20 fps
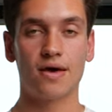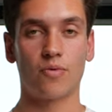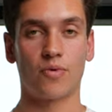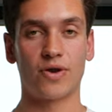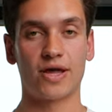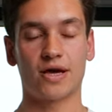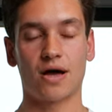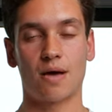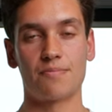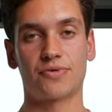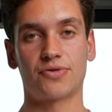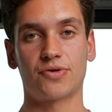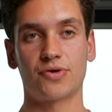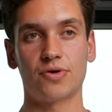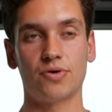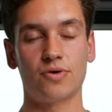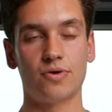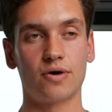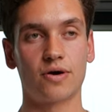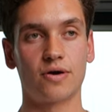when it comes
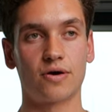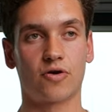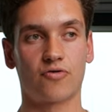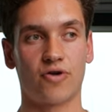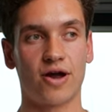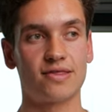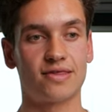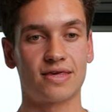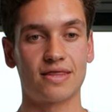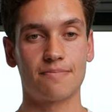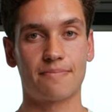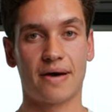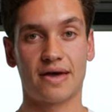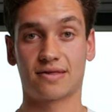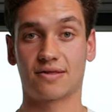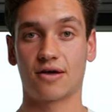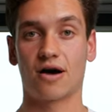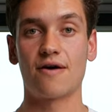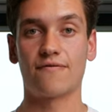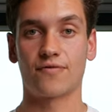to creating the
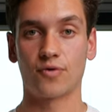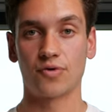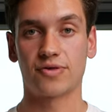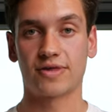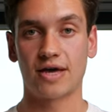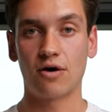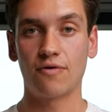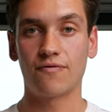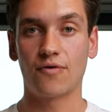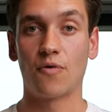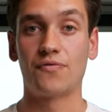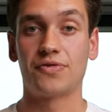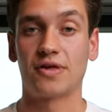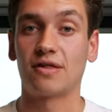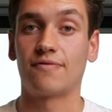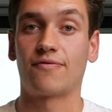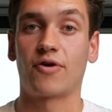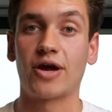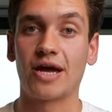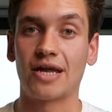best diet for yourself,
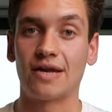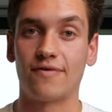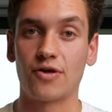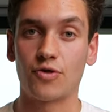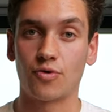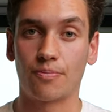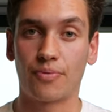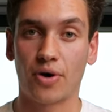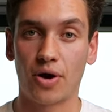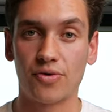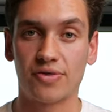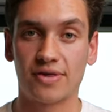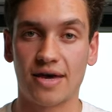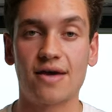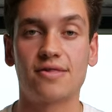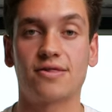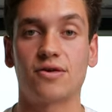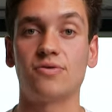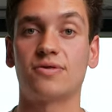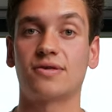obviously it's a very individual
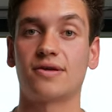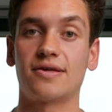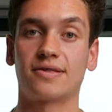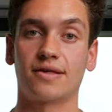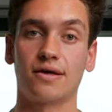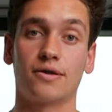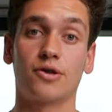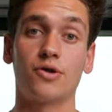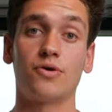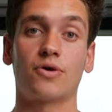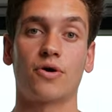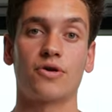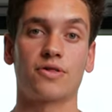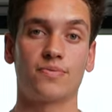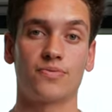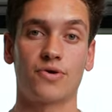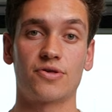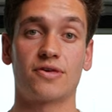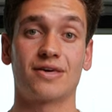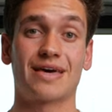process. Utilizing a glucose
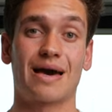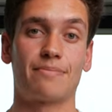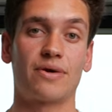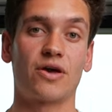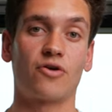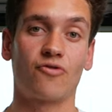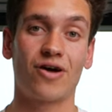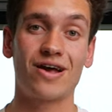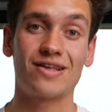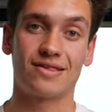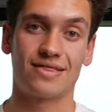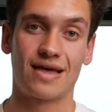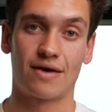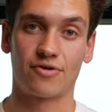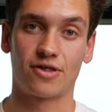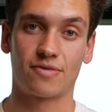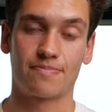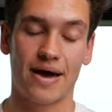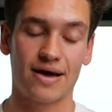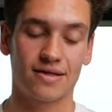monitor can be great in
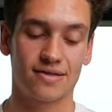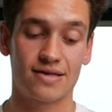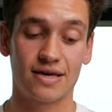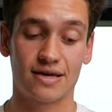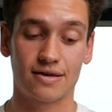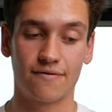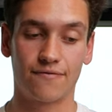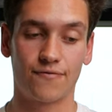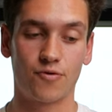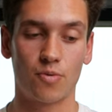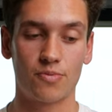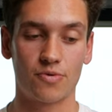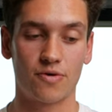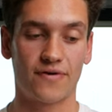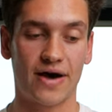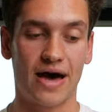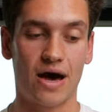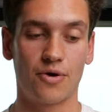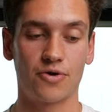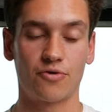that respect, because it can inform you
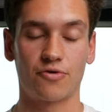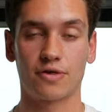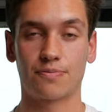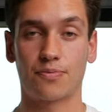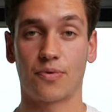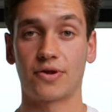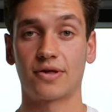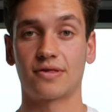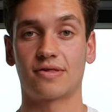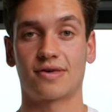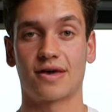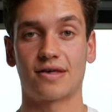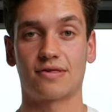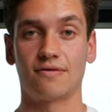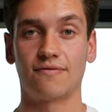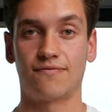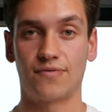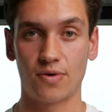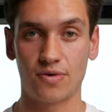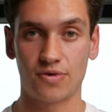of how you're responding to
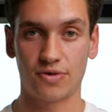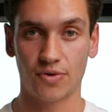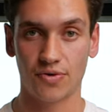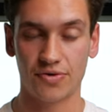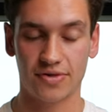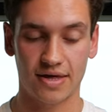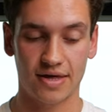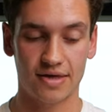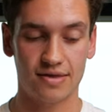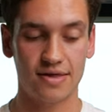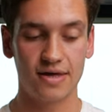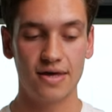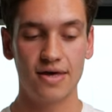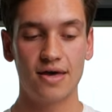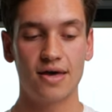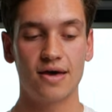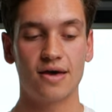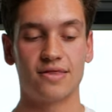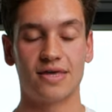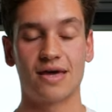certain food sources,
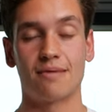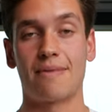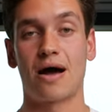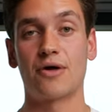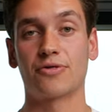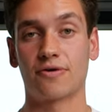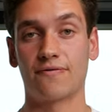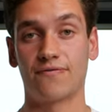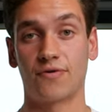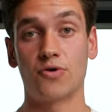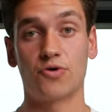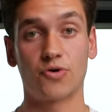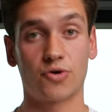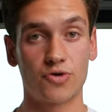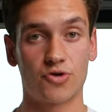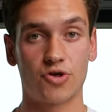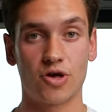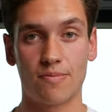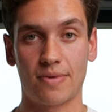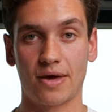the amount of food you're
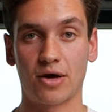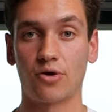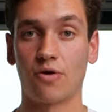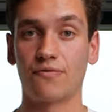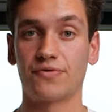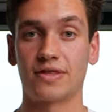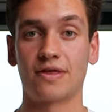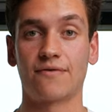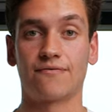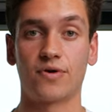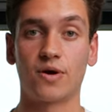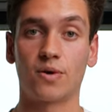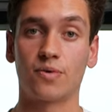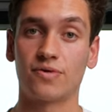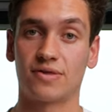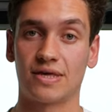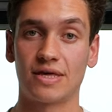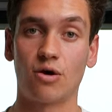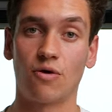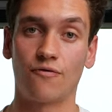consuming, and obviously the
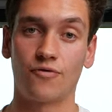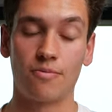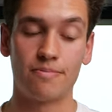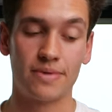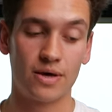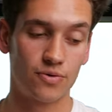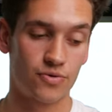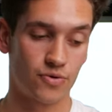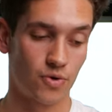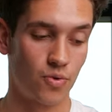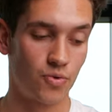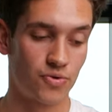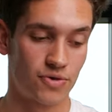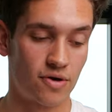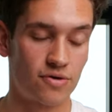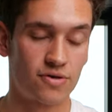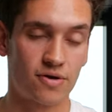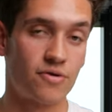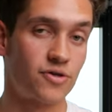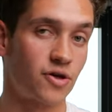frequency of your meals
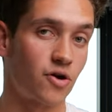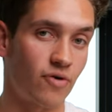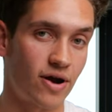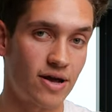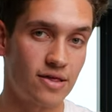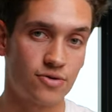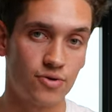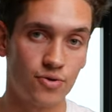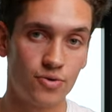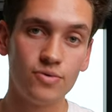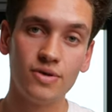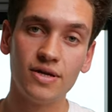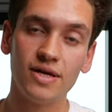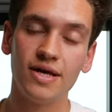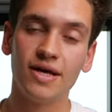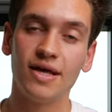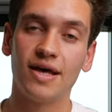also. So it's a great tool.